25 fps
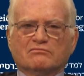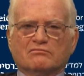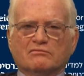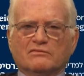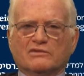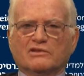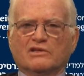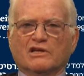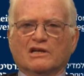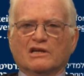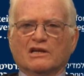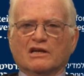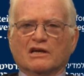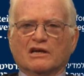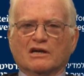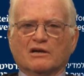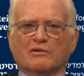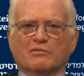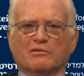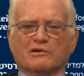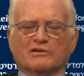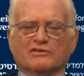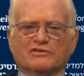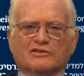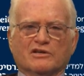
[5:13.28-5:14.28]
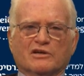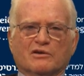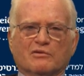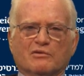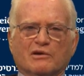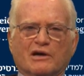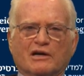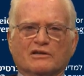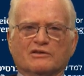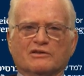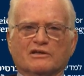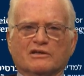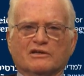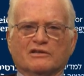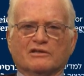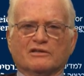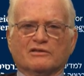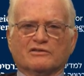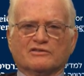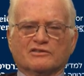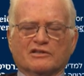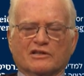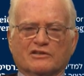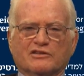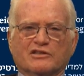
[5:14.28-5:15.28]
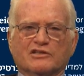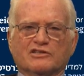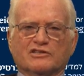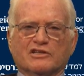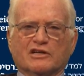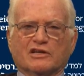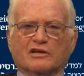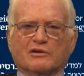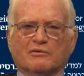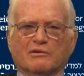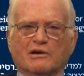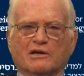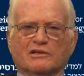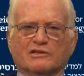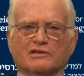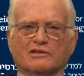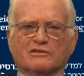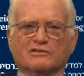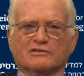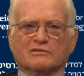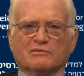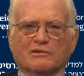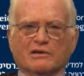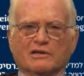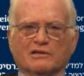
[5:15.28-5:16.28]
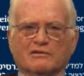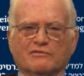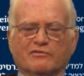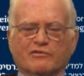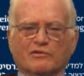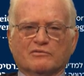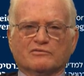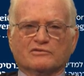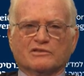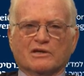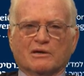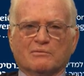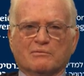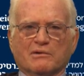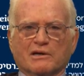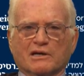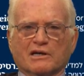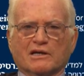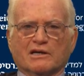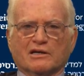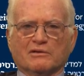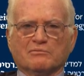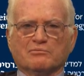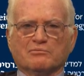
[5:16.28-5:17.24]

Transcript: dealing with the Iranian, strategic Iranian threat from the American